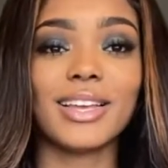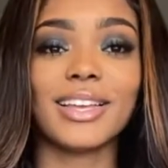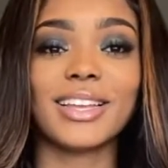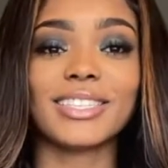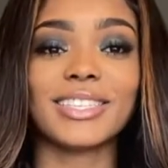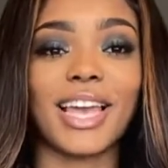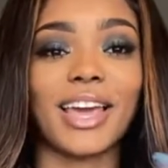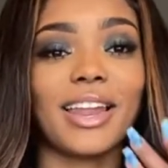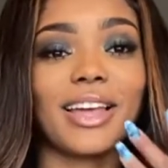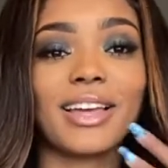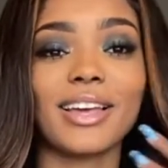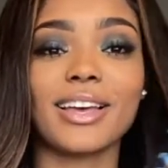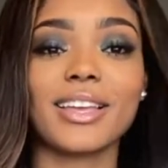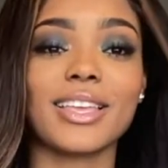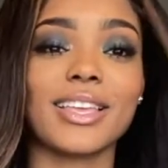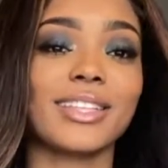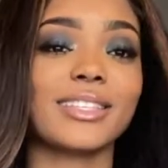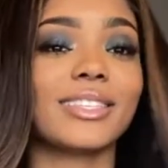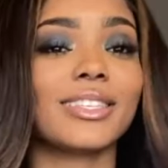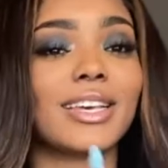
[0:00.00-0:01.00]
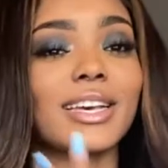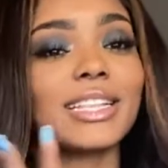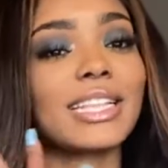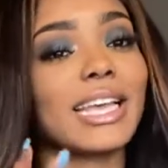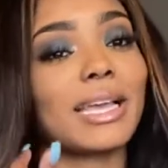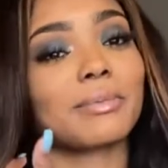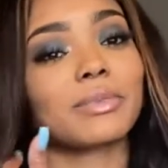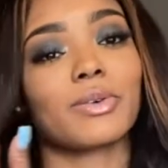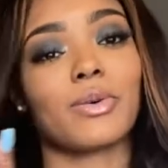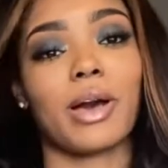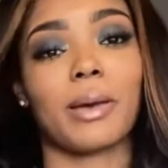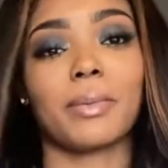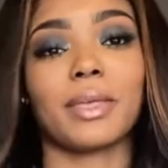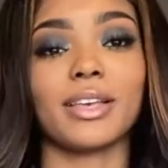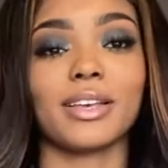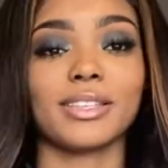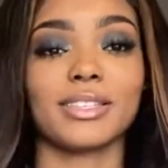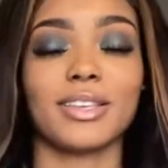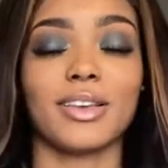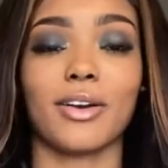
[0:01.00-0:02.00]
Shout out again to the Glam Squad
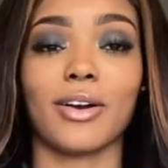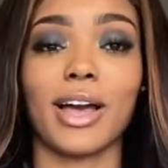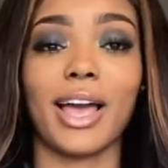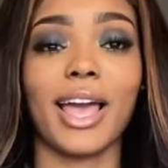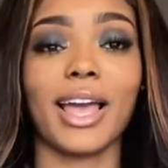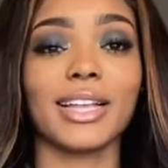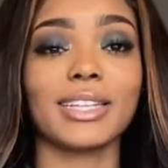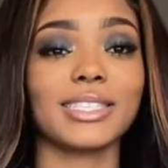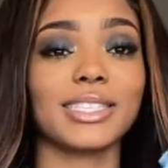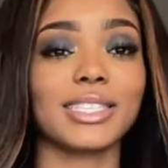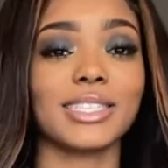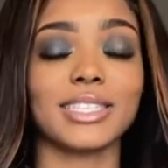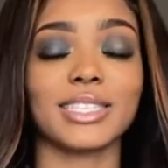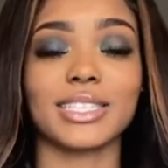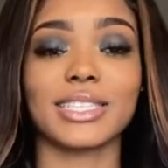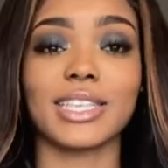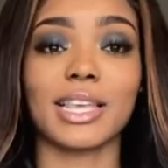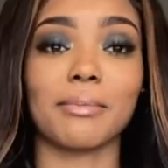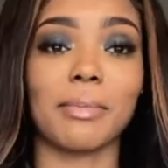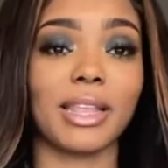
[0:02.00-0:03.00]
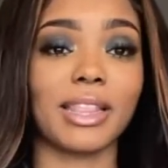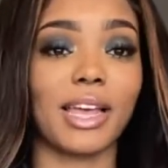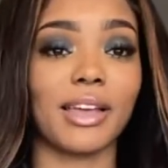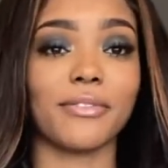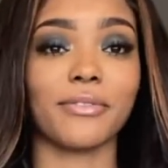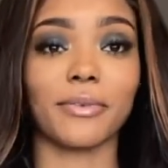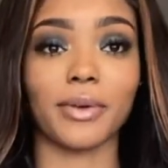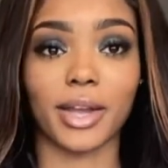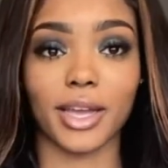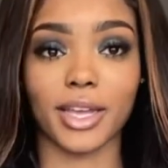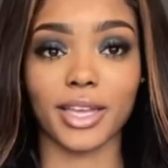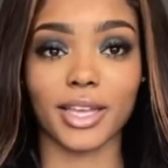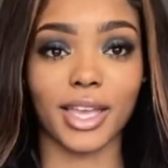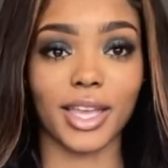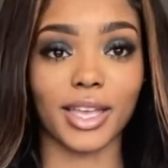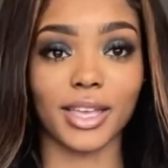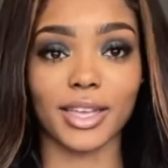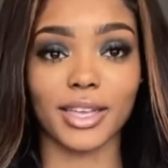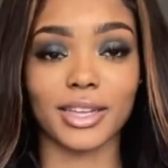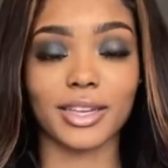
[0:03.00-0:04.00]
because y'all, I had to just get my life right.
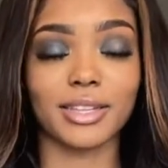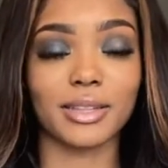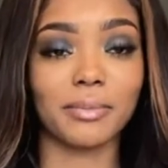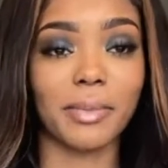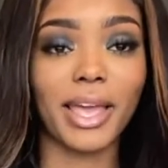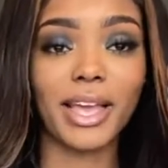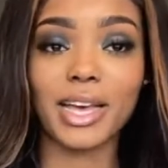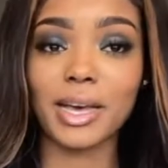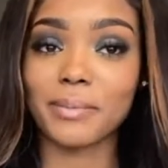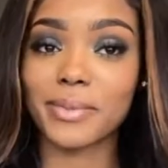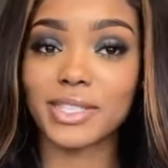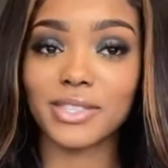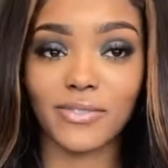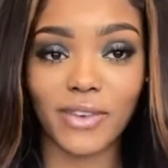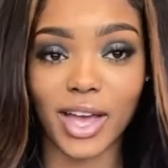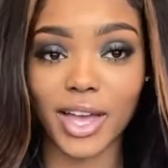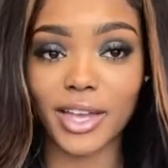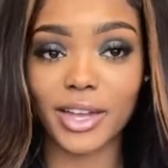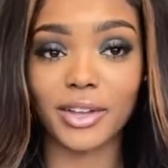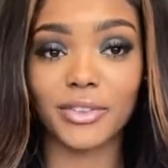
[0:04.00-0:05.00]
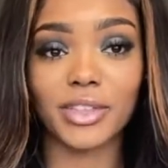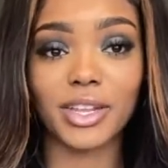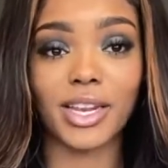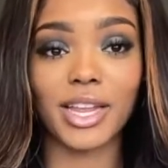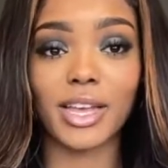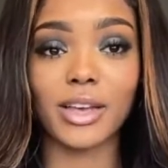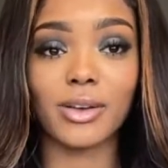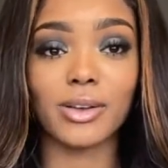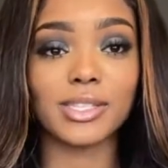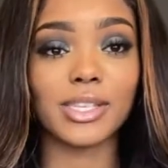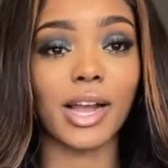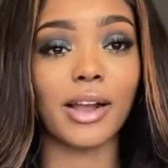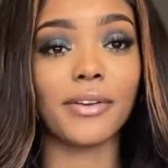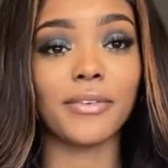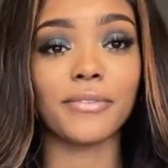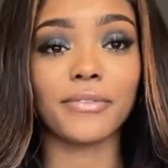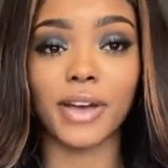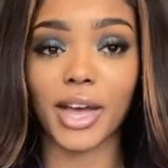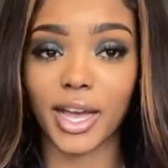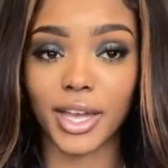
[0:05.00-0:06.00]
And the makeup is fire. The nails are
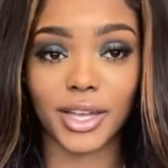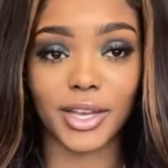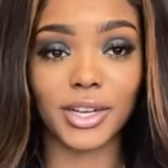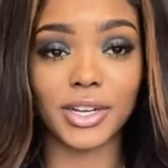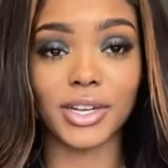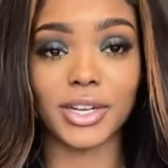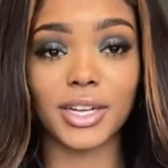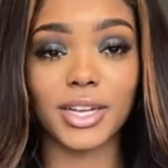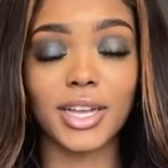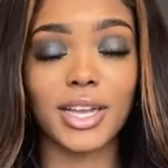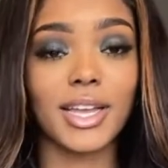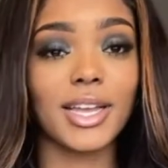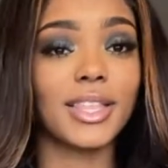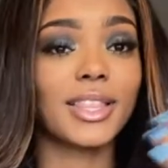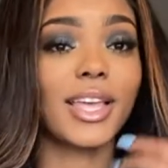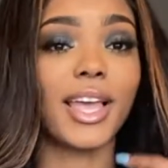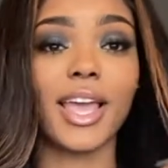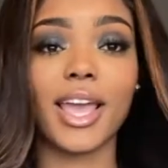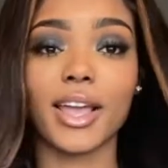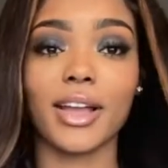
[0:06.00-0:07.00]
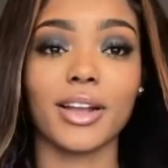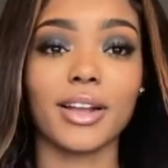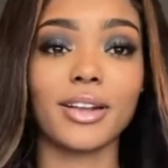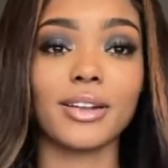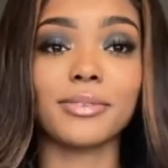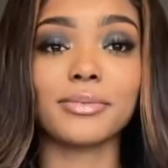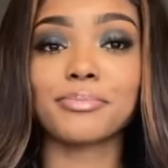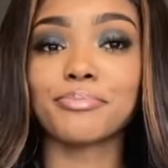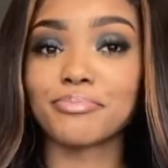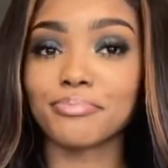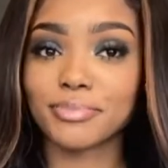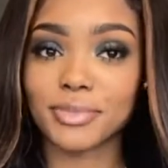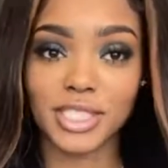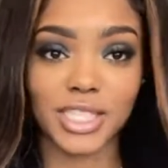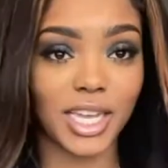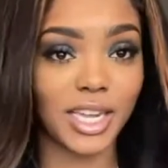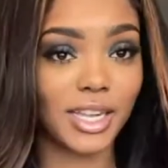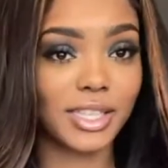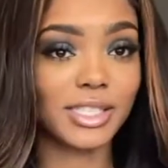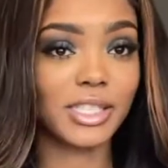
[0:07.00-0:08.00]
fire. The hair,
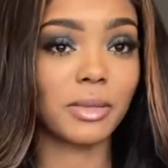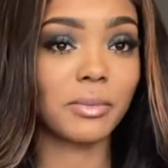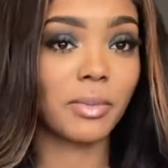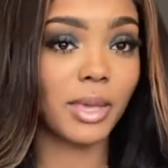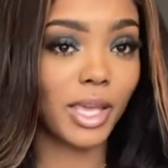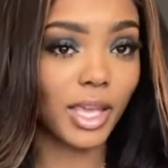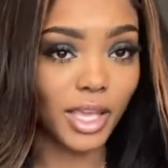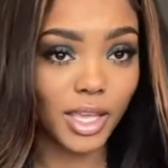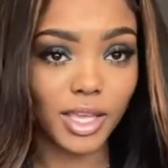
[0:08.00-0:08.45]
shout out to me.